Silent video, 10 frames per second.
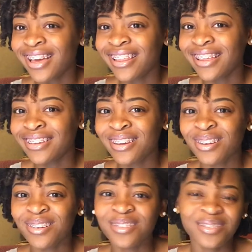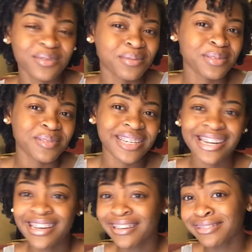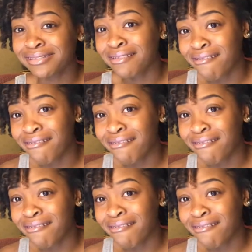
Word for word: I, you know, the room was pretty nice.